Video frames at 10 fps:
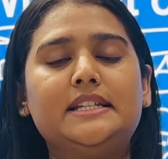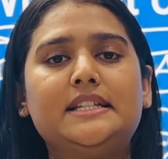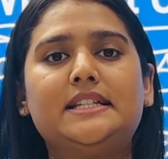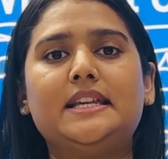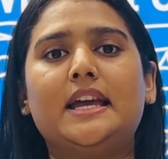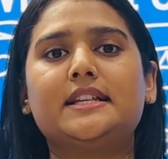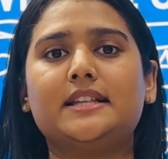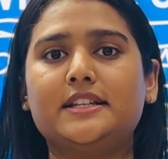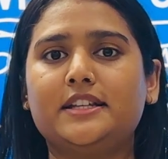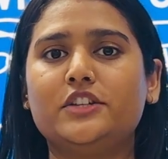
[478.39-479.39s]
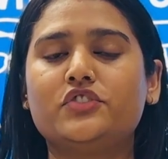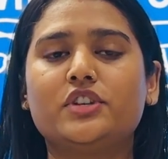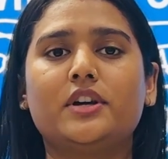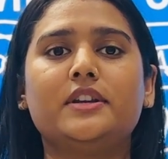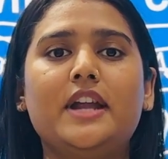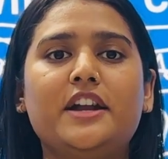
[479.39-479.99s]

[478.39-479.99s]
TCS, Accenture,